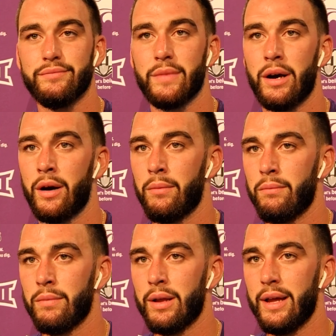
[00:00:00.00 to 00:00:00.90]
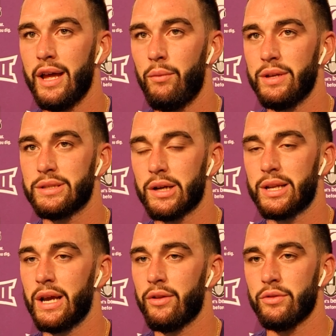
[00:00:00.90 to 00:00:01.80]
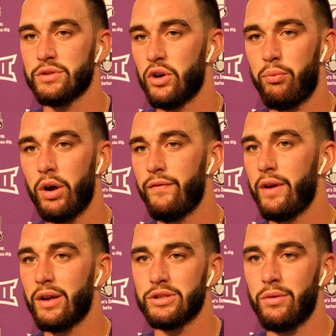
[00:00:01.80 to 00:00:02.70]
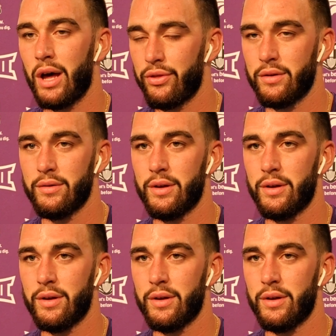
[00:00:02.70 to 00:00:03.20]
Right. Um, and we stuck together. There was no point fingers, no nothing.